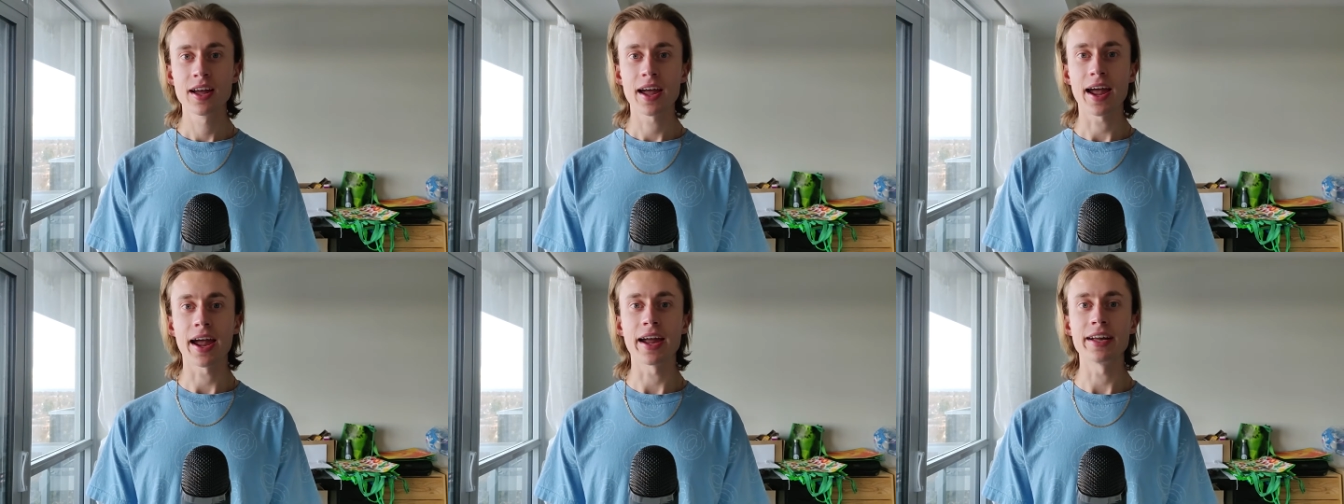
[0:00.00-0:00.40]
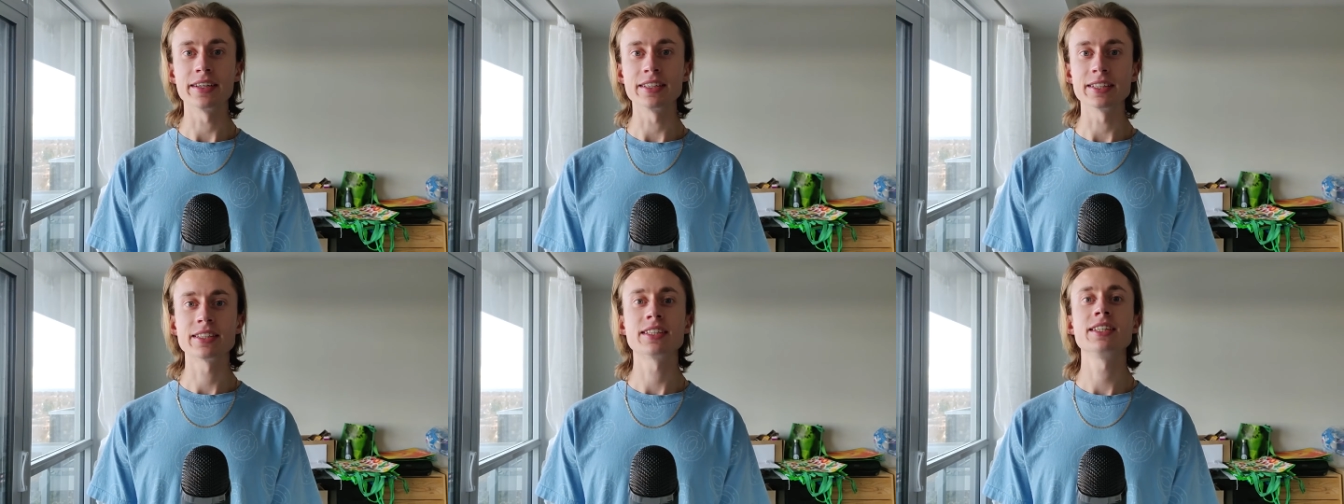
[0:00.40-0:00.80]
And
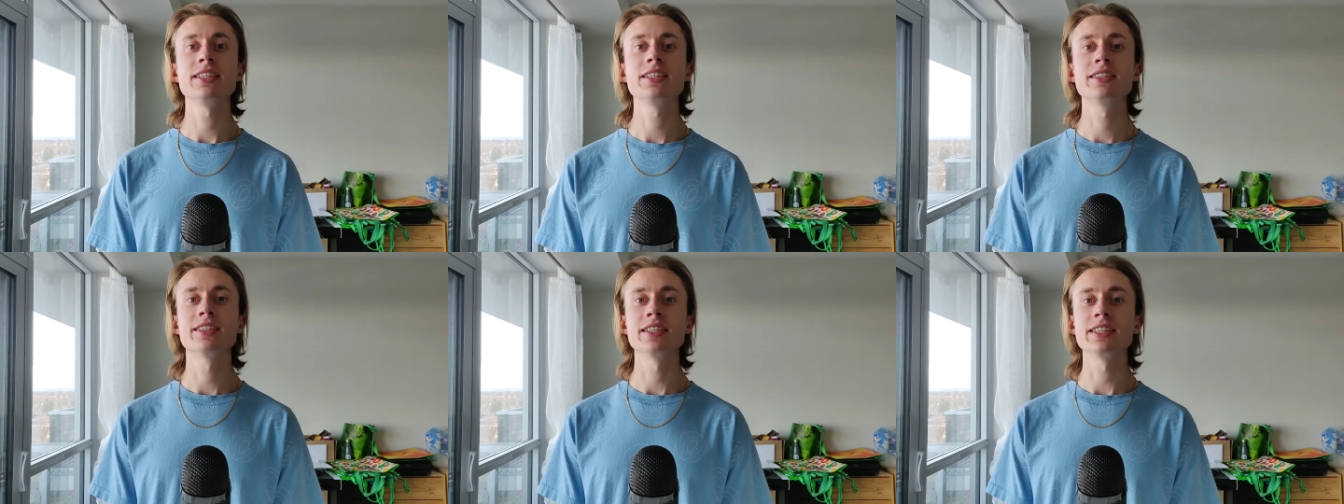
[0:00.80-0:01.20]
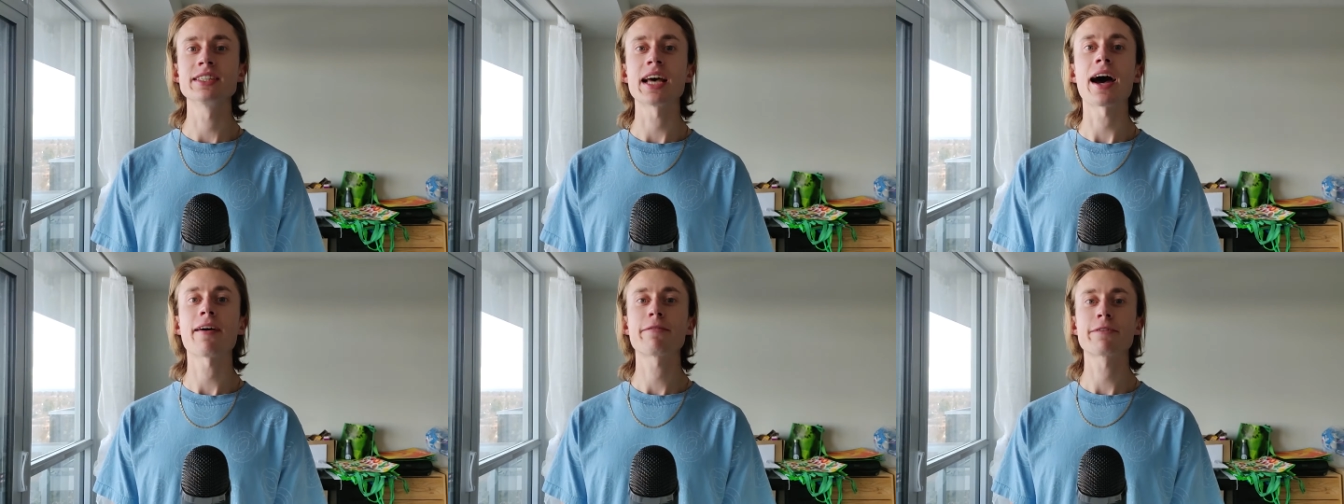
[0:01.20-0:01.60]
he sees these
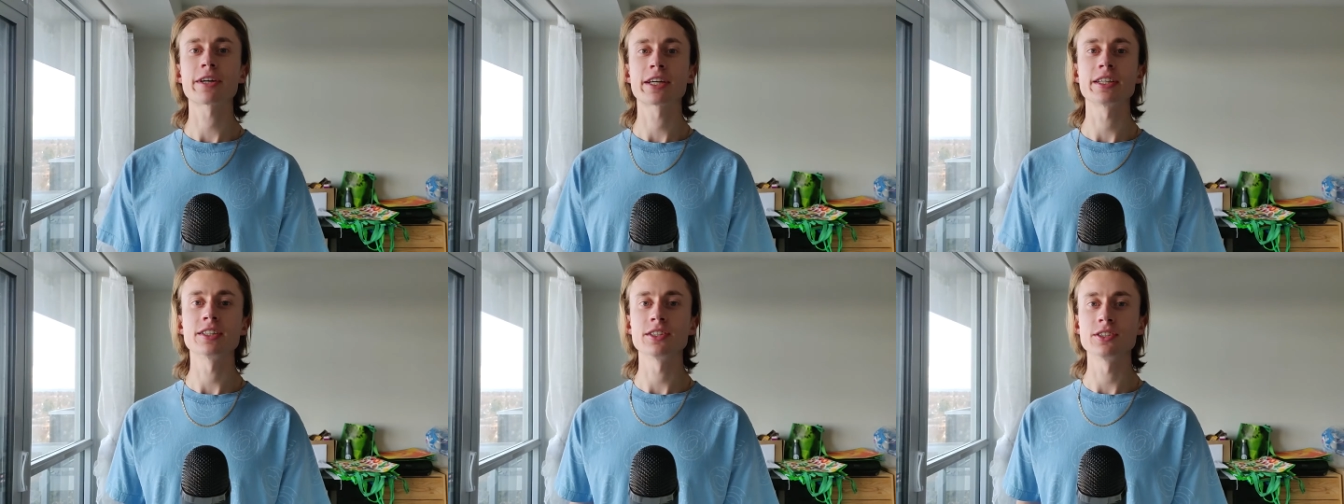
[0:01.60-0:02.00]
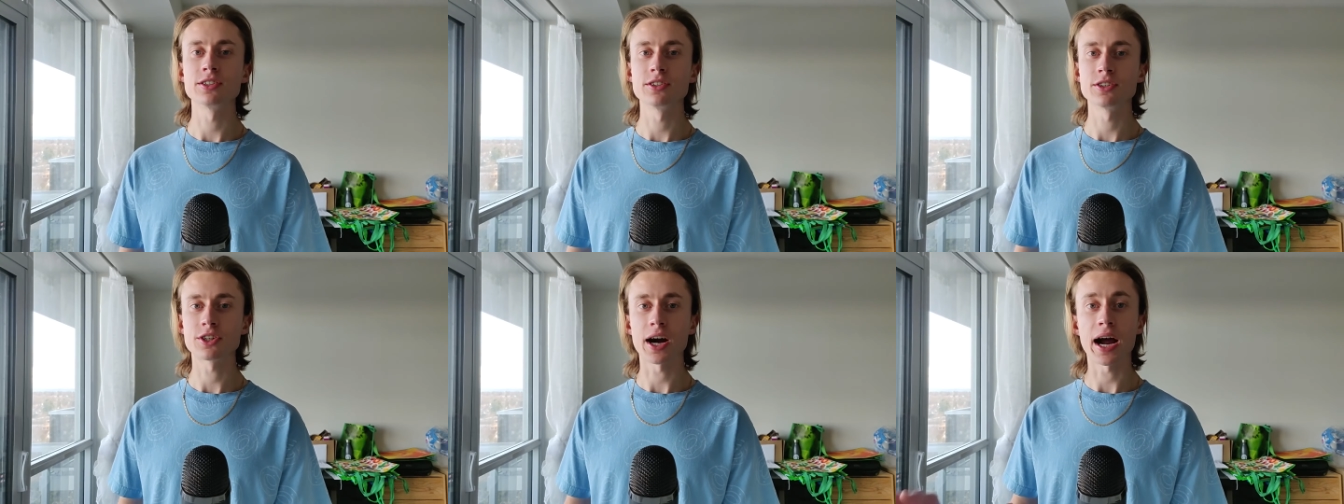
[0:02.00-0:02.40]

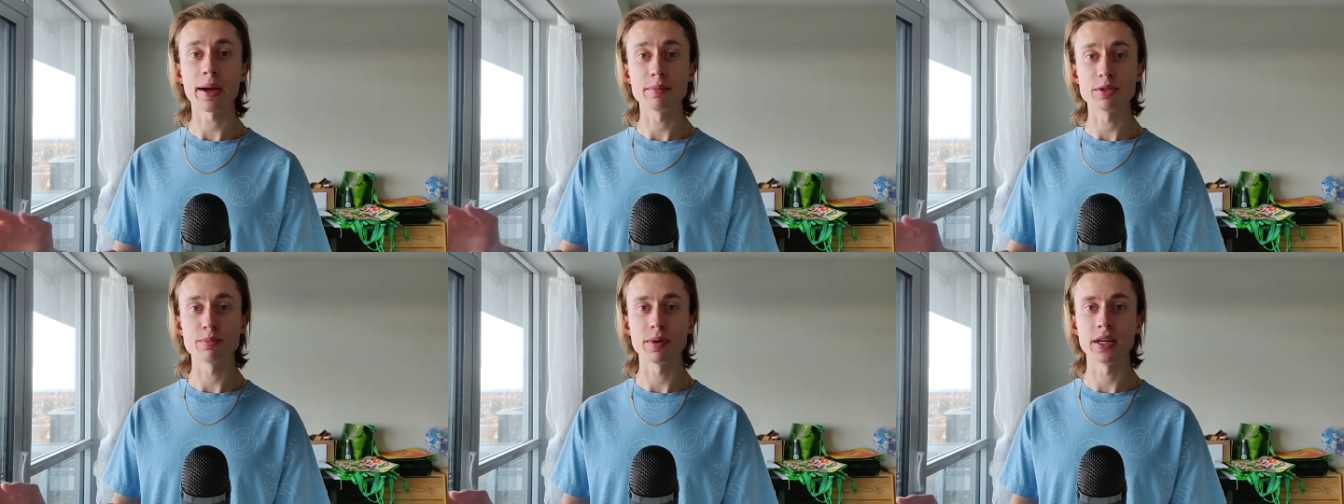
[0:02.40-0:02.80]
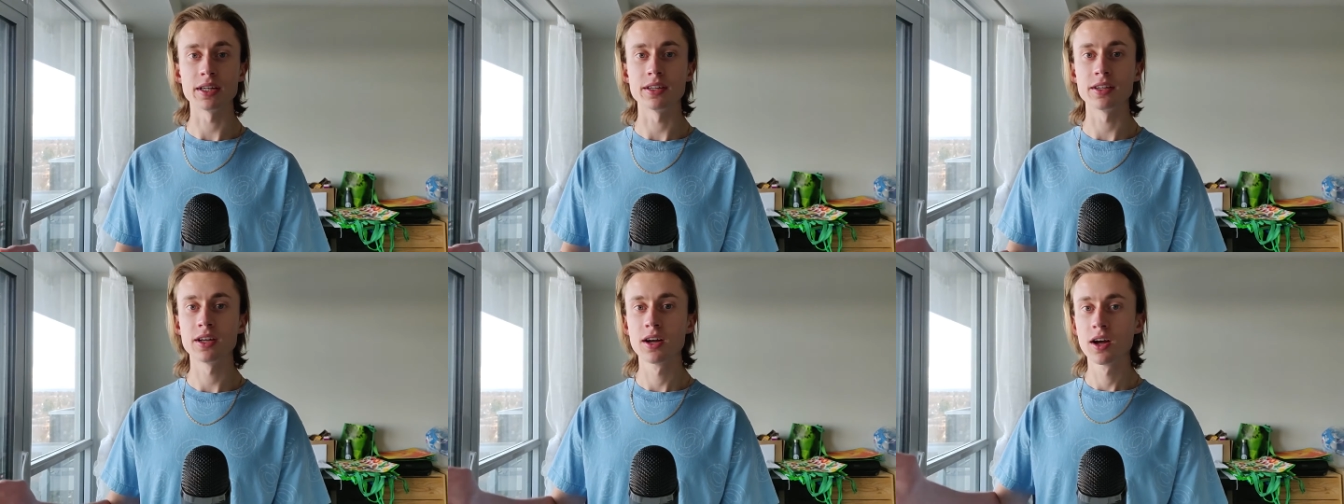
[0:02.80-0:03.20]
African tribesmen